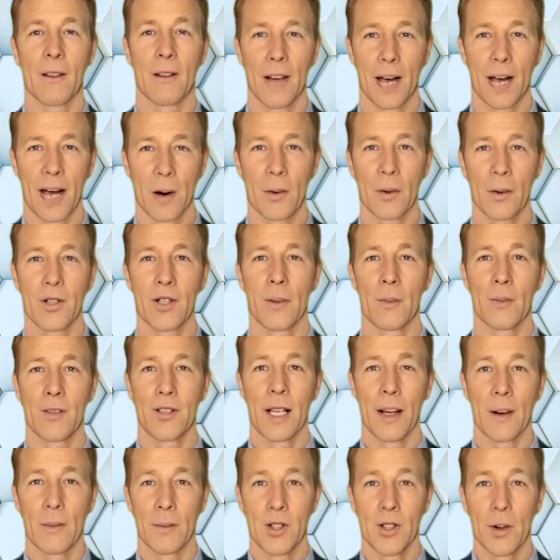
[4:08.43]
Here are some
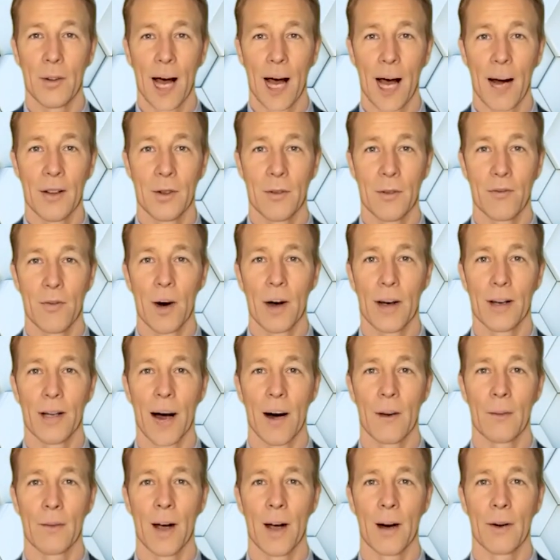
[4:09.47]
tips on how to find
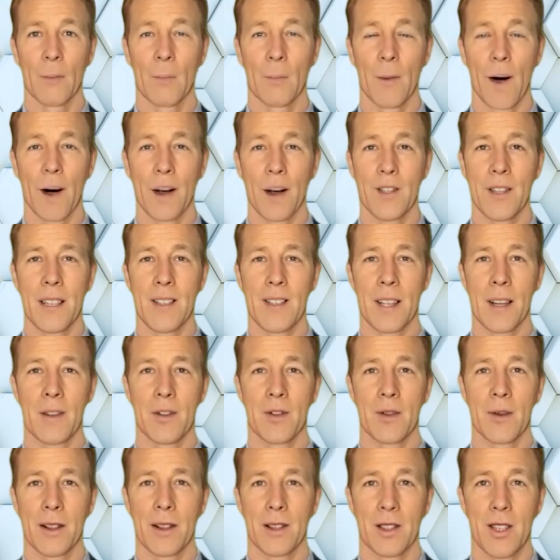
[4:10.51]
out the other party's
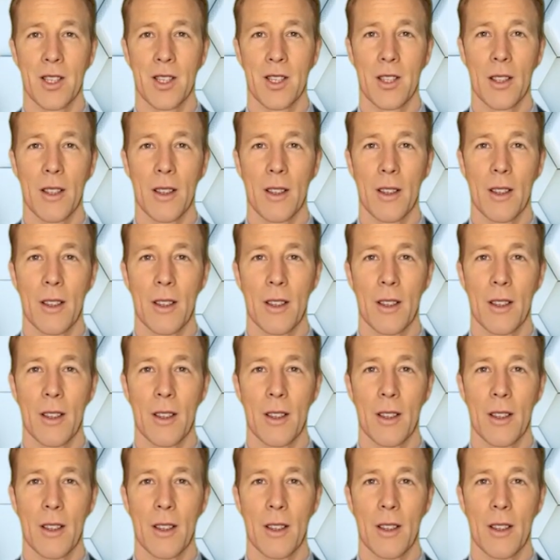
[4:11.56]
interests.